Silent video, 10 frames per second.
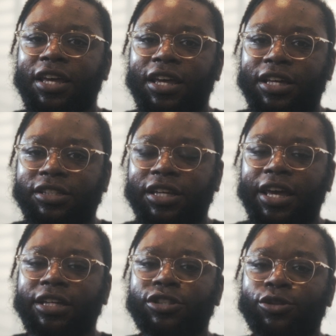is
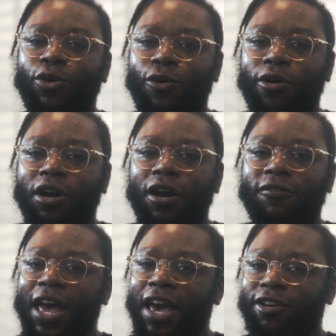a store
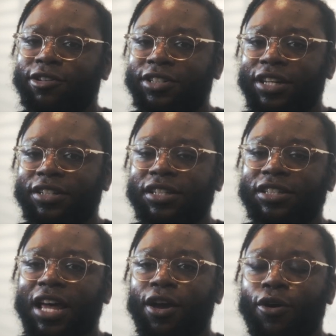of energy,
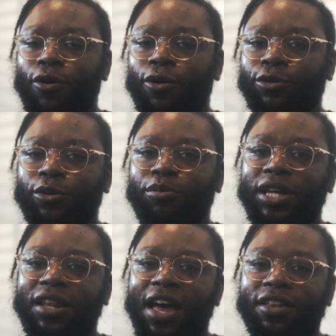just like gold would
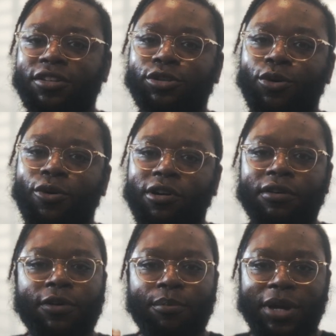be like a store
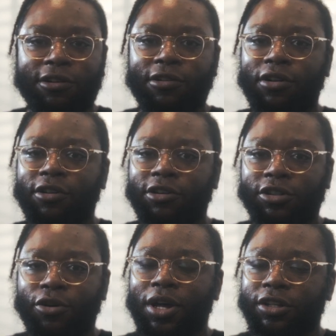of a mineral or
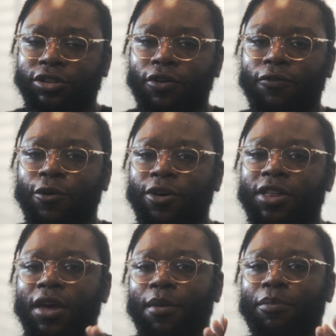so on and so forth.
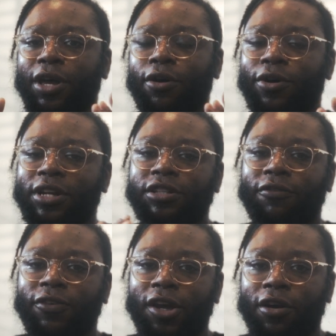Bitcoin is a
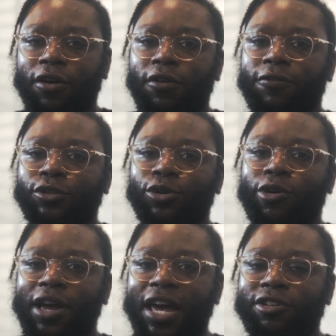vehicle for
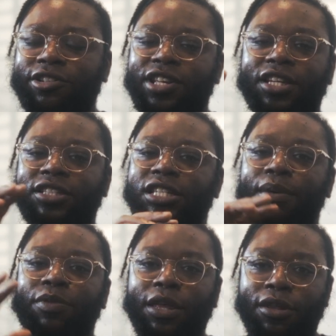storing energy. This is
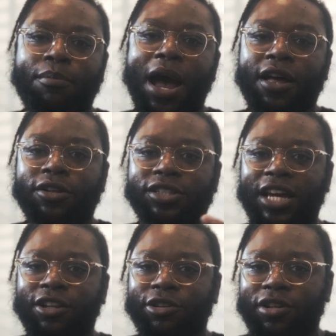something that Michael
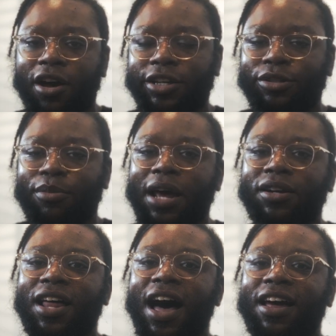Saylor talks about
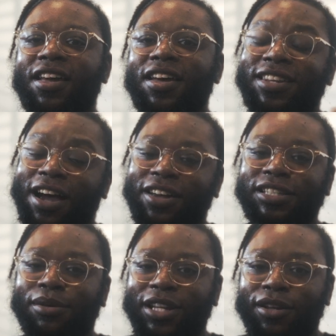a lot. Now,
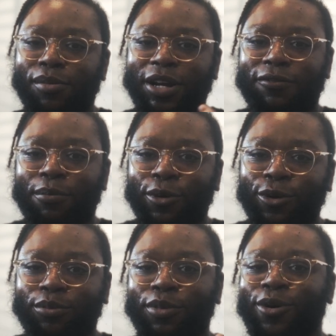he's a little bit of a
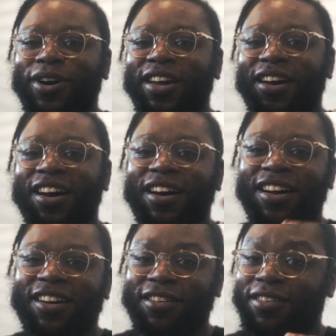moon boy.
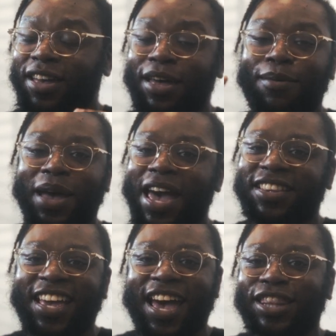Uh, her, him
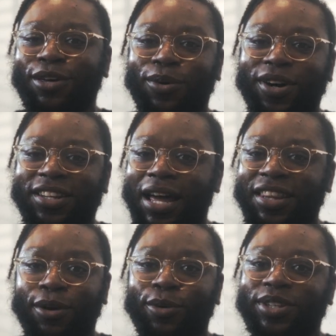and Cathie Wood, like
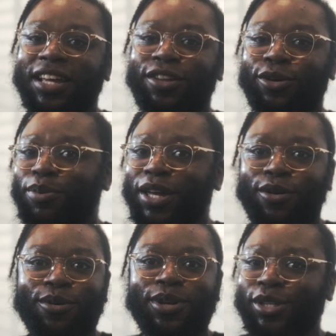they will tell you
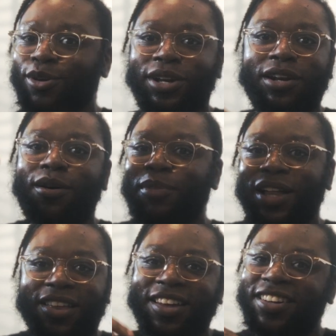Bitcoin's going to a
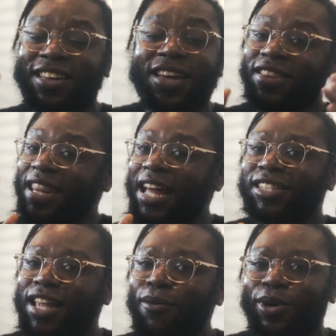million.
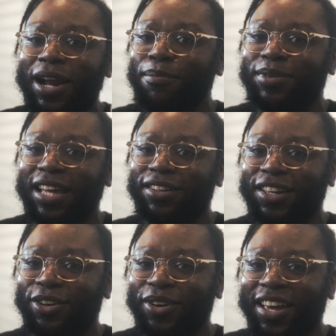That's not what I'm
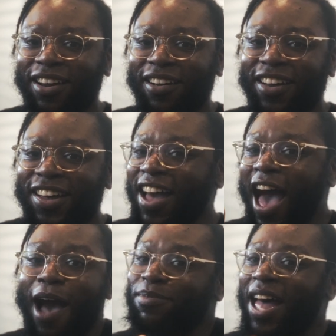telling you here.
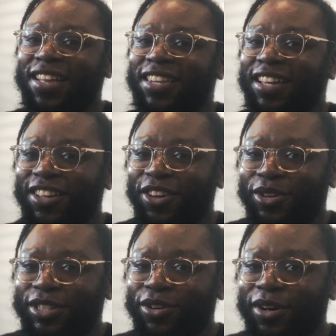I'm not telling you
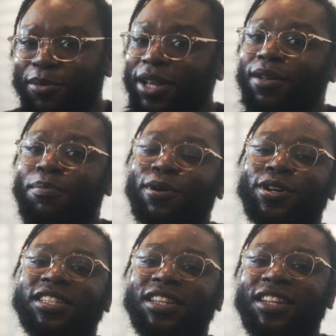it's going a million.
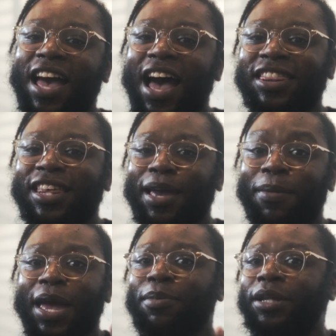Personally, I think
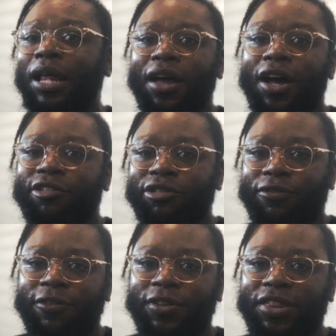maybe like
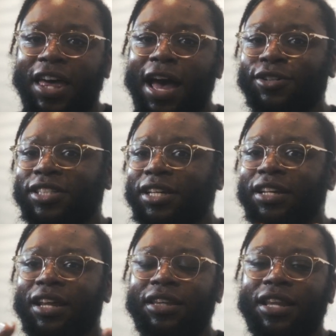
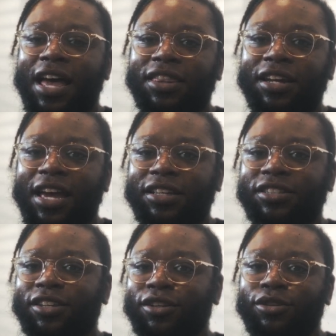150,000 and like the
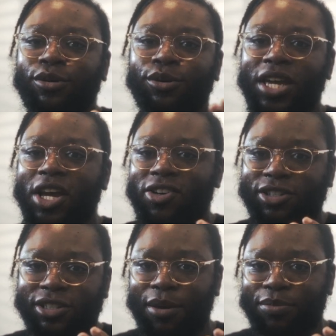next two years
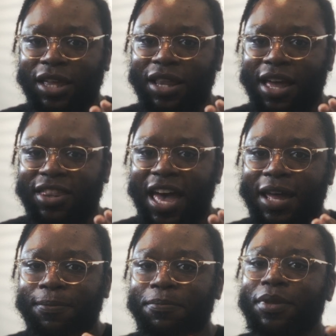or something like
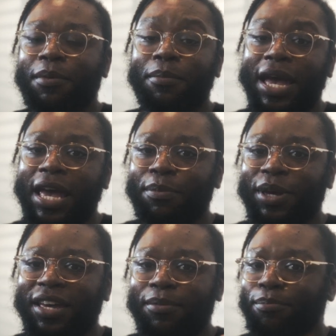that.
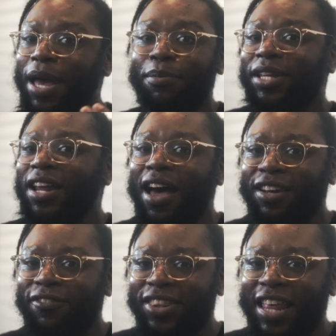Maybe, maybe not
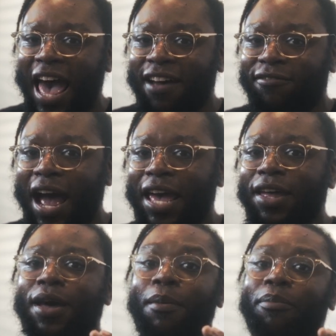even that, right?
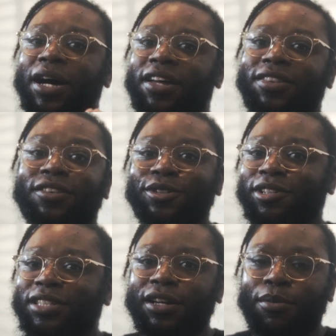But those
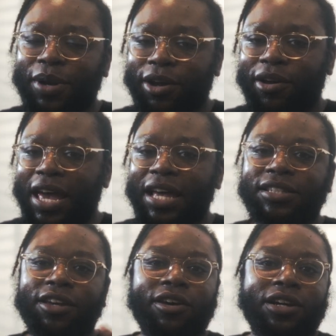are still bigger gains
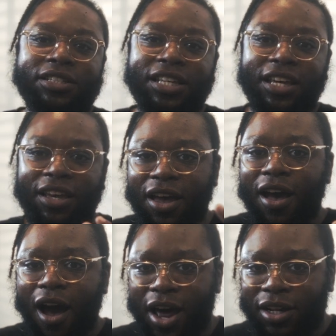that you're going to see
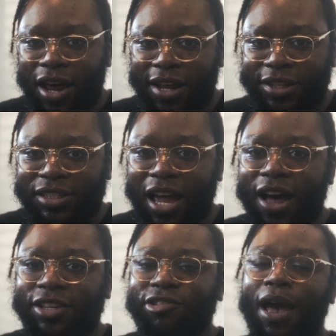on a lot of
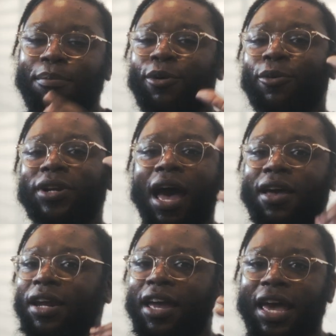stocks, right? But we're not
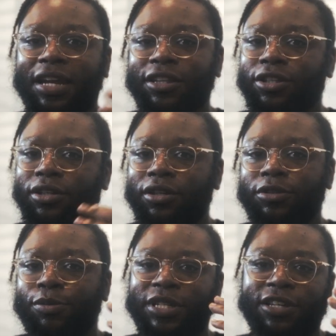going to get into
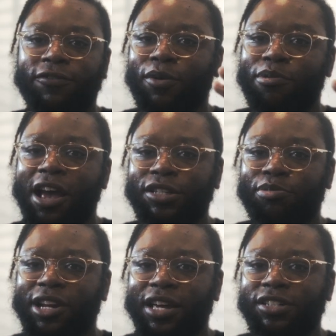specific price
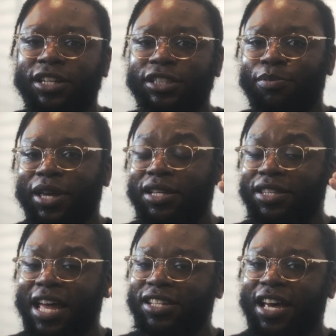predictions because
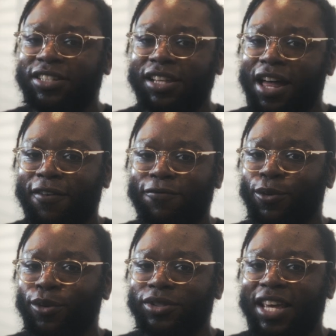that's actually like a
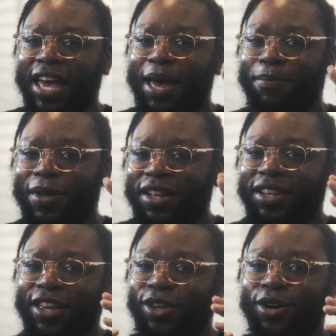fool's game.
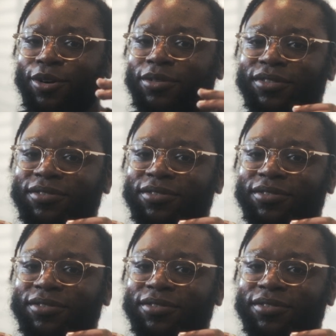Like you don't